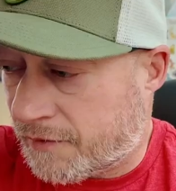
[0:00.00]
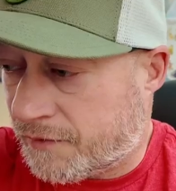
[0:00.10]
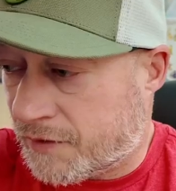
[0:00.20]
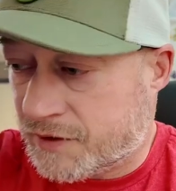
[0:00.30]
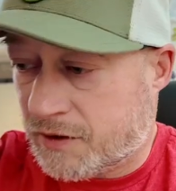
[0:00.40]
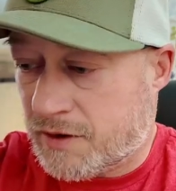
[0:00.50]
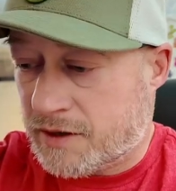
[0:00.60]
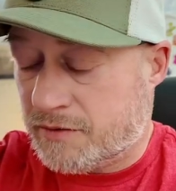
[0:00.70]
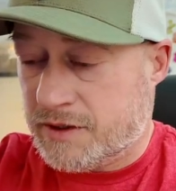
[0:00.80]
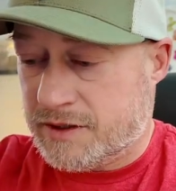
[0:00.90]
first
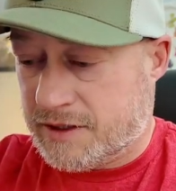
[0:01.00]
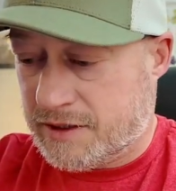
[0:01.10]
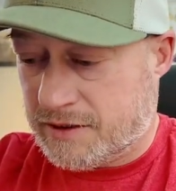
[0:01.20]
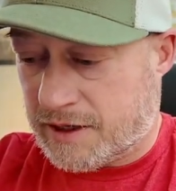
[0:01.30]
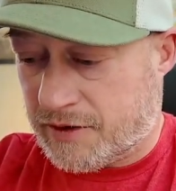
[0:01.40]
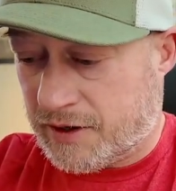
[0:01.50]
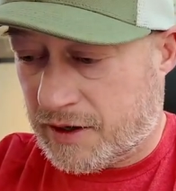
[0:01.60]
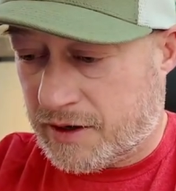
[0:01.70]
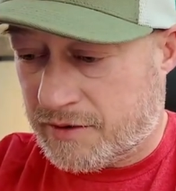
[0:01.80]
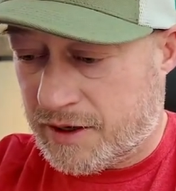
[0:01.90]
correct ones that I think I
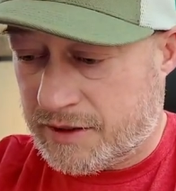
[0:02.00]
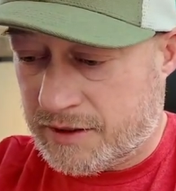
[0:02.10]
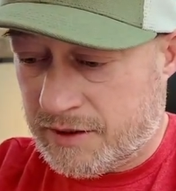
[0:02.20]
got right.